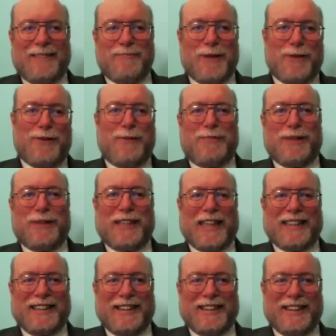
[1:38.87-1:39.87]
and movie
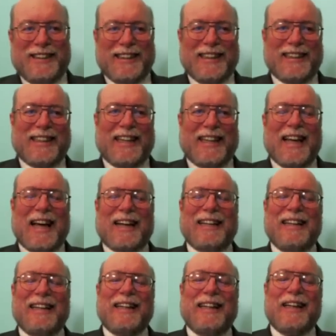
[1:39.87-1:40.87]
projectors and things like
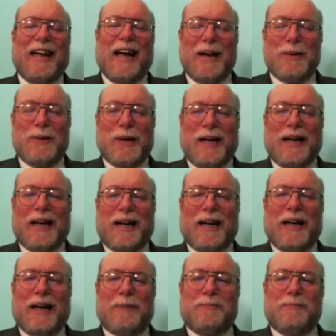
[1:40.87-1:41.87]
that. Anyway,
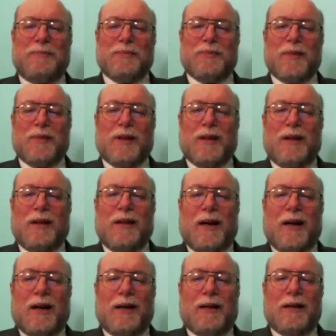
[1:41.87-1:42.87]
um,
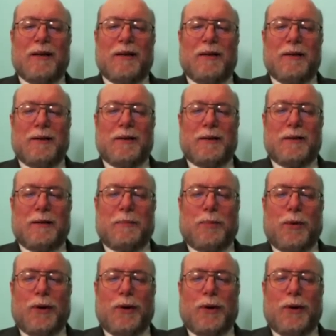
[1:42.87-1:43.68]
uh, the